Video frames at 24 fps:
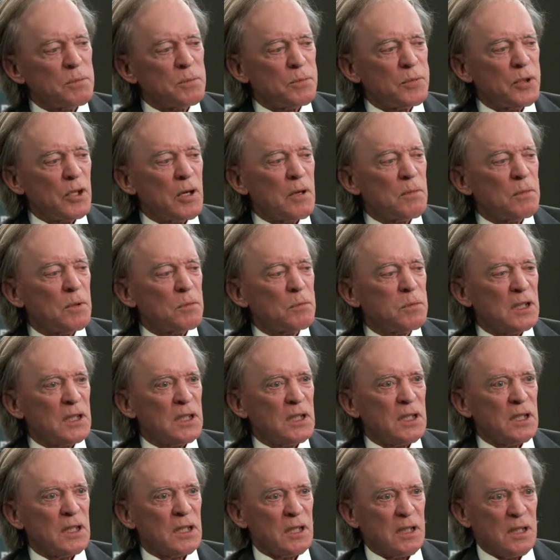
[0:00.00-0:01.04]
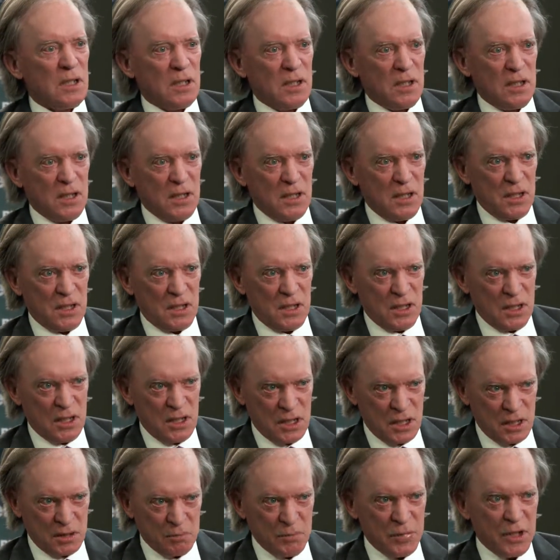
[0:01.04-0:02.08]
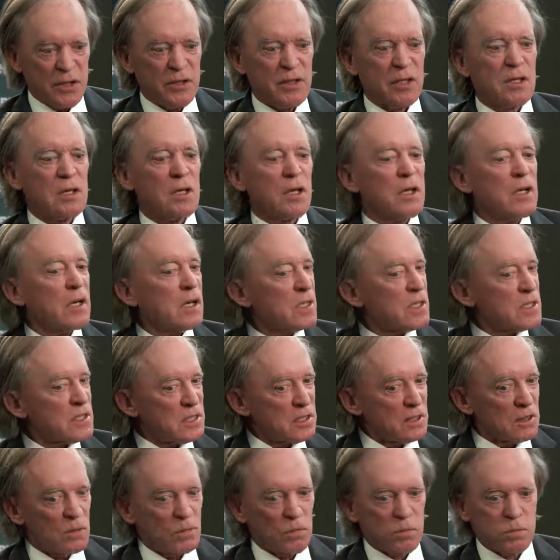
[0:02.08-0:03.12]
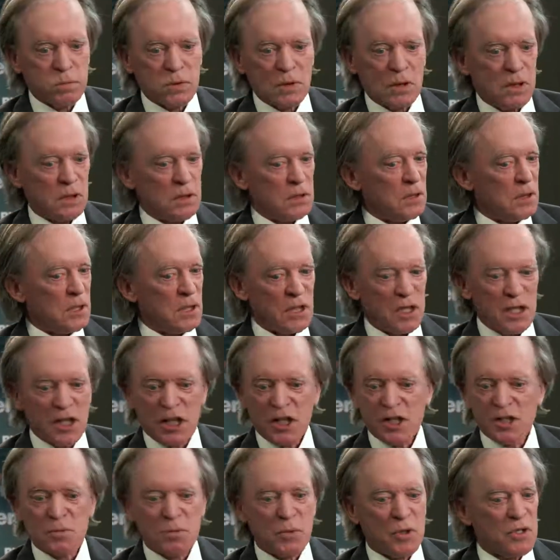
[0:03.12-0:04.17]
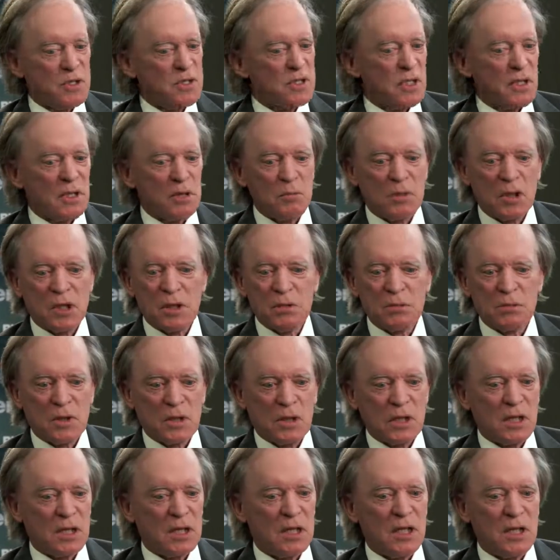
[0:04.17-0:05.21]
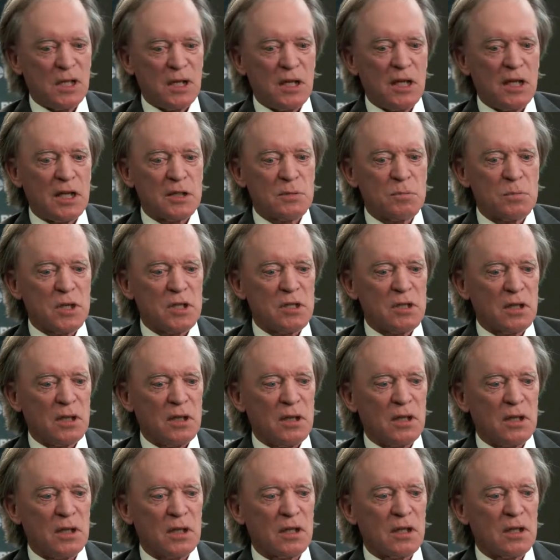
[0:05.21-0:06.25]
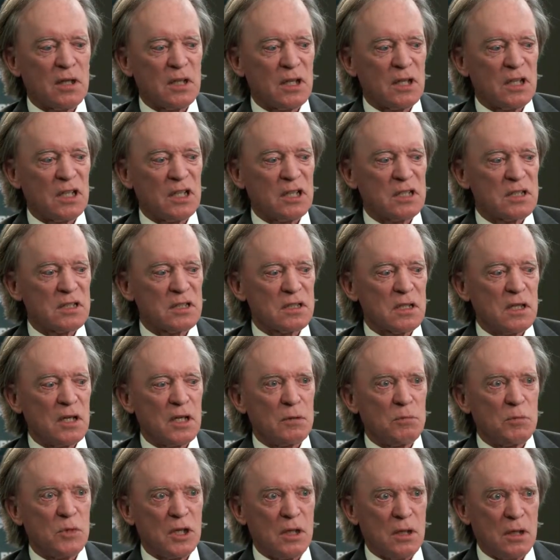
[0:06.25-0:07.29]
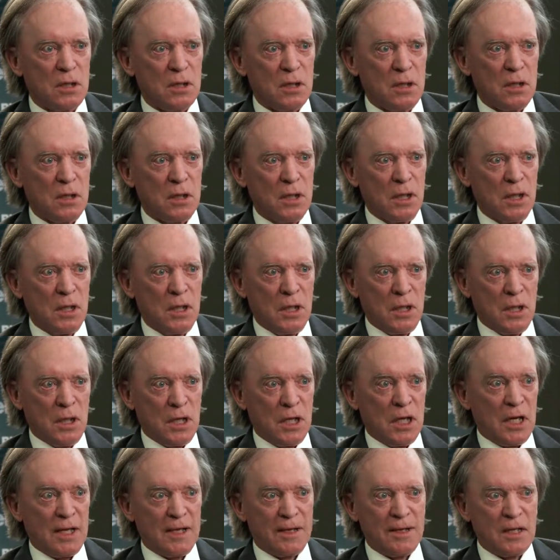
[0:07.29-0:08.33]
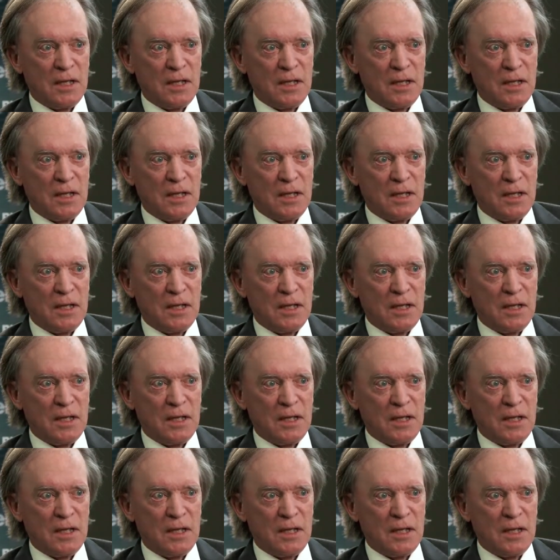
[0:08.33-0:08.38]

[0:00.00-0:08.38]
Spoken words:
probably not. But there are still experts in the bond market. I especially like Scott Menard. I